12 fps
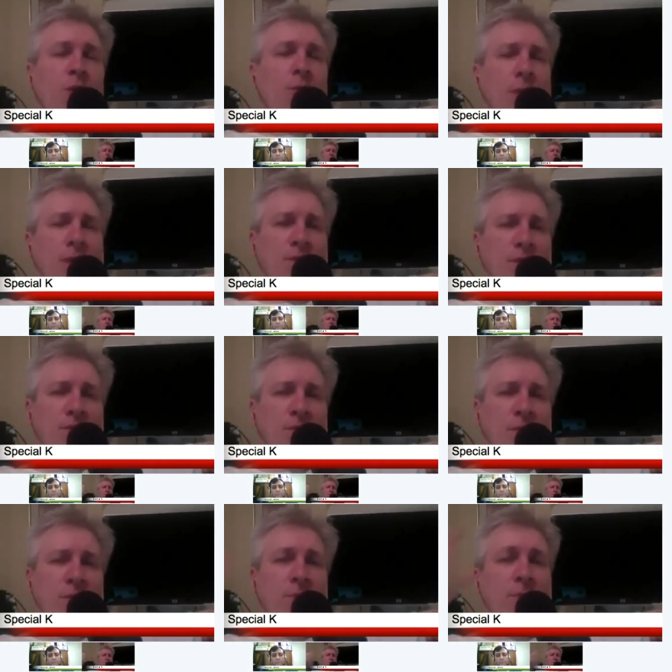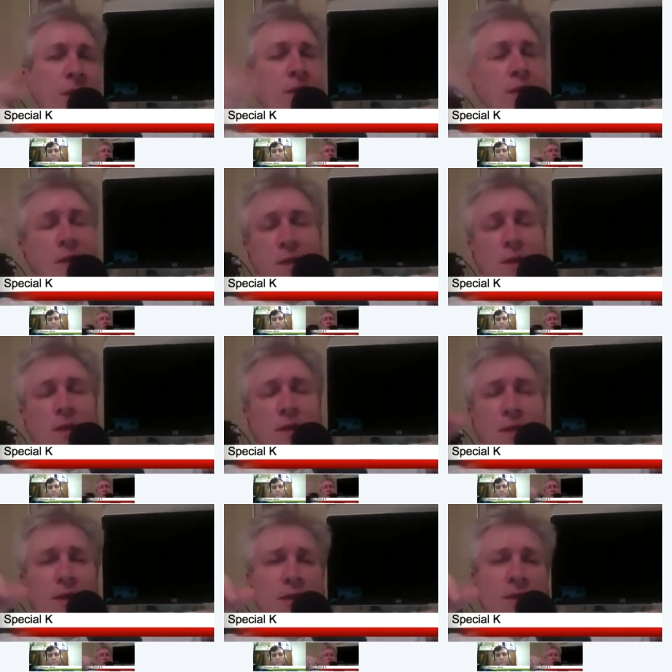benefit to me, but
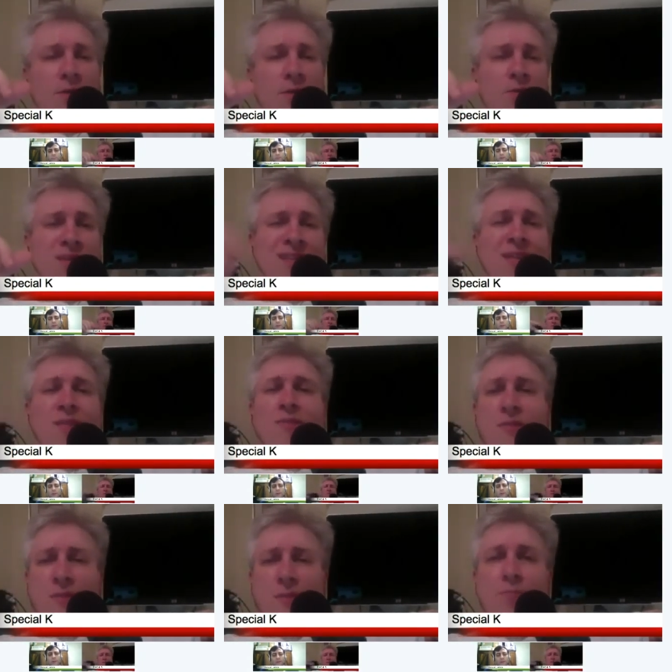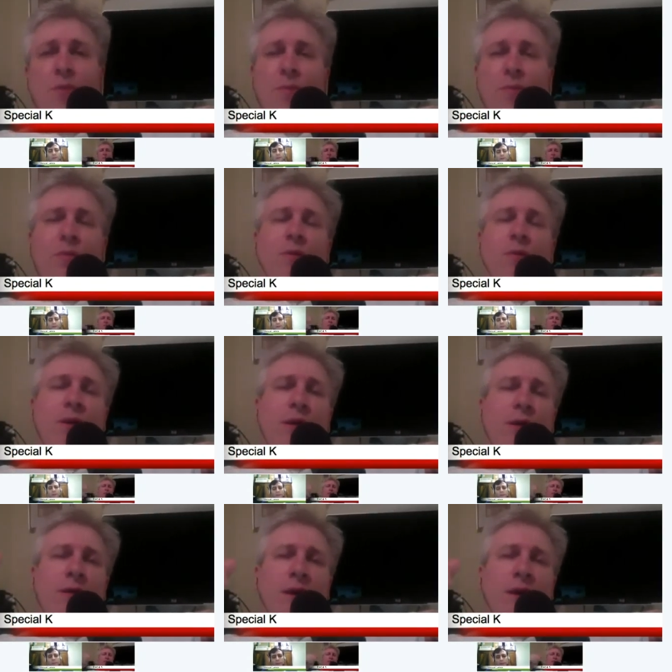it certainly is to some people,
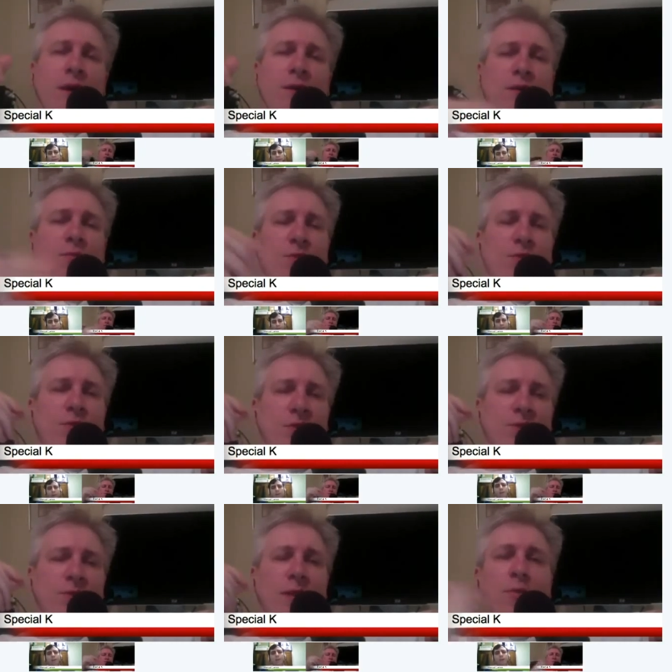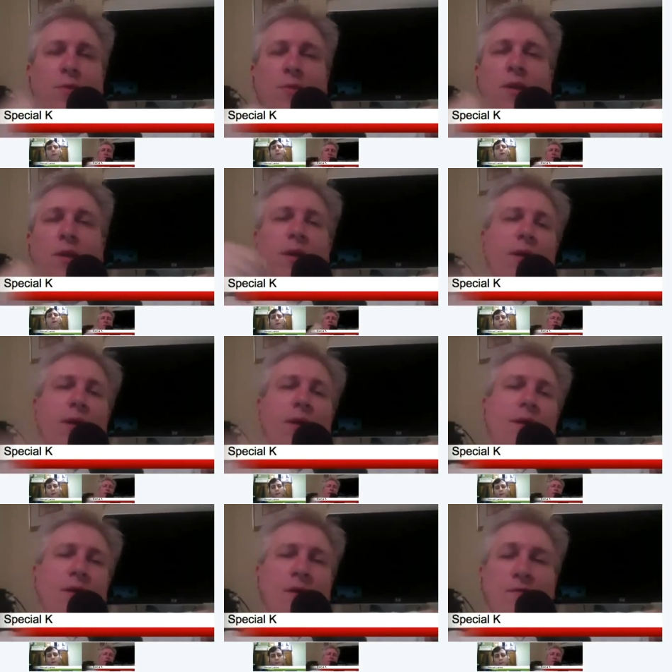and I thought that was a good example
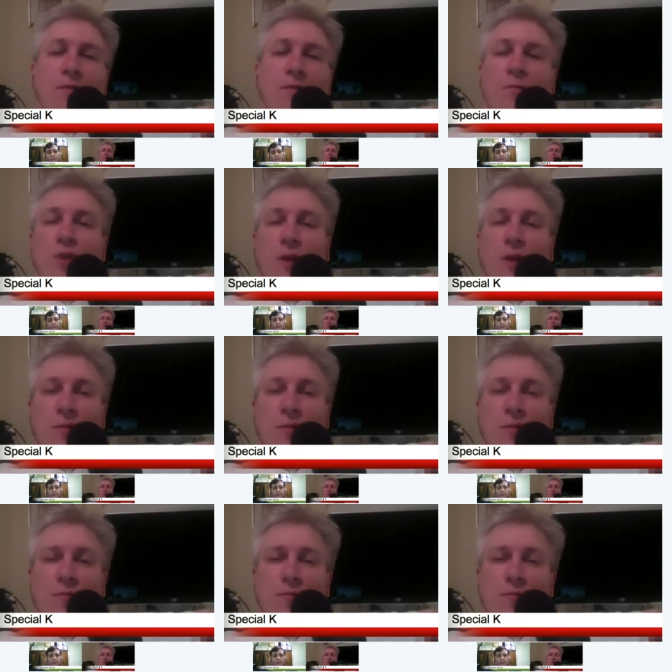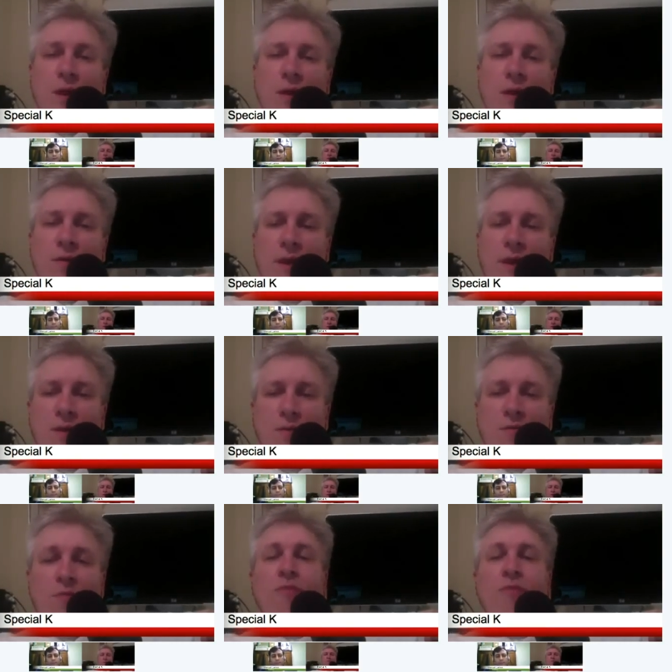from Jonathan Gotti. Thank you,
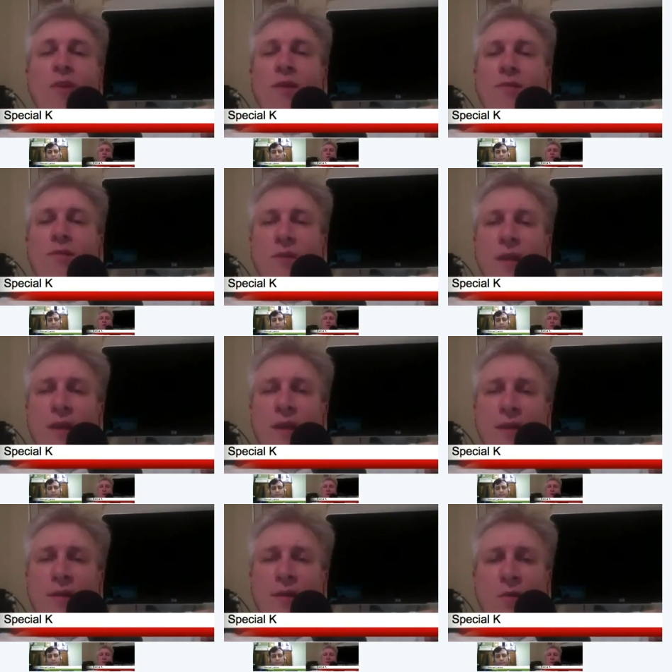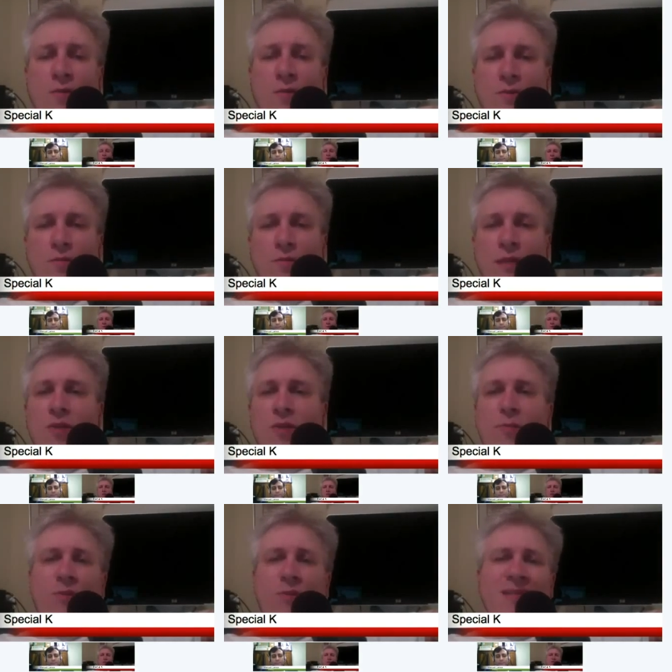from France. And also Daniel
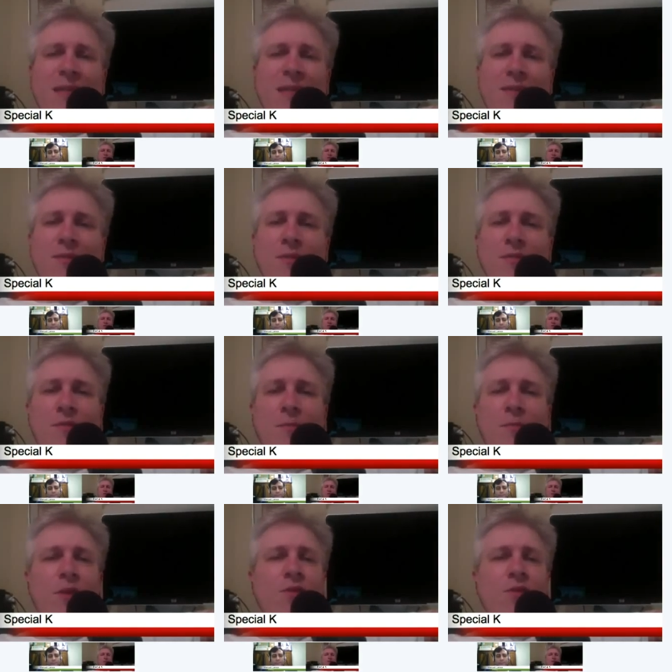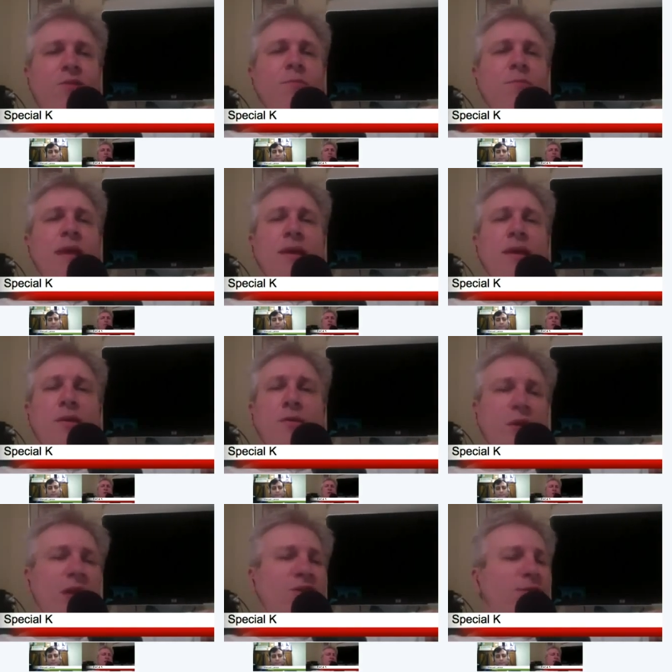Martinez from Spain,
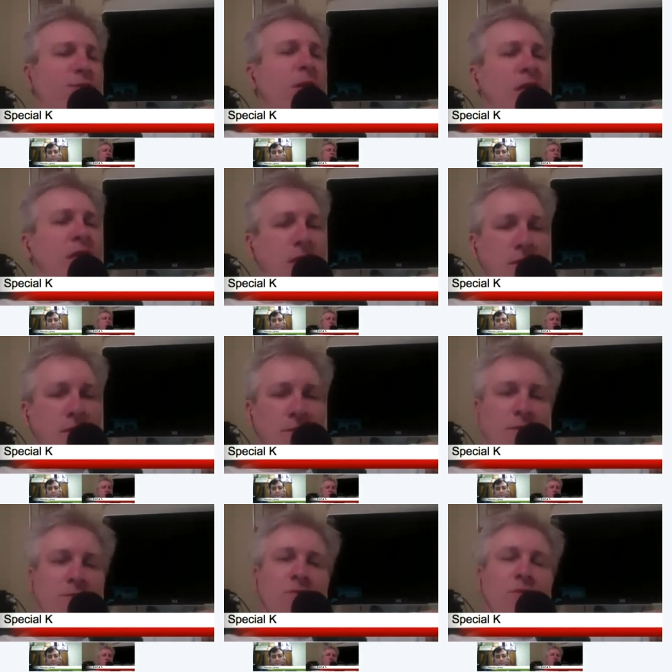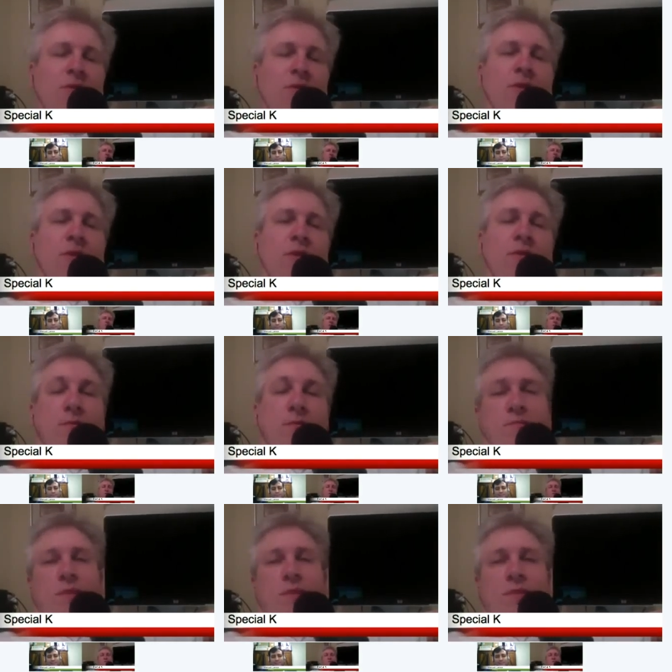or España, as
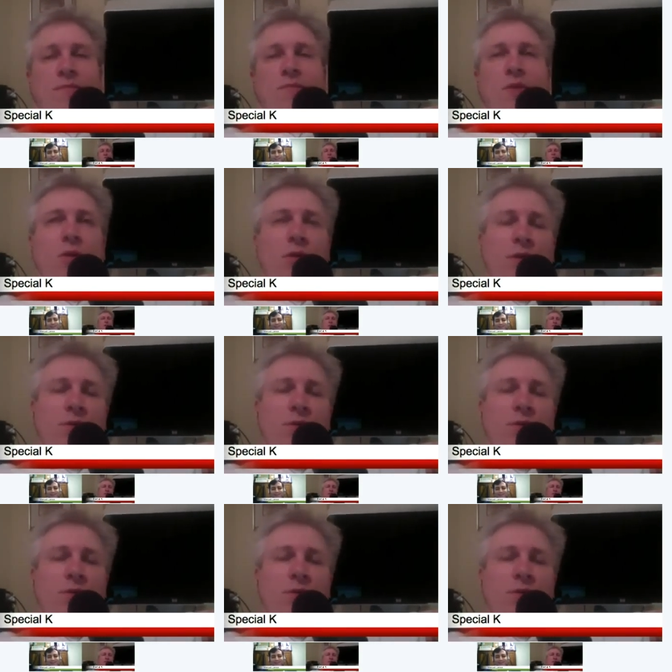they call it in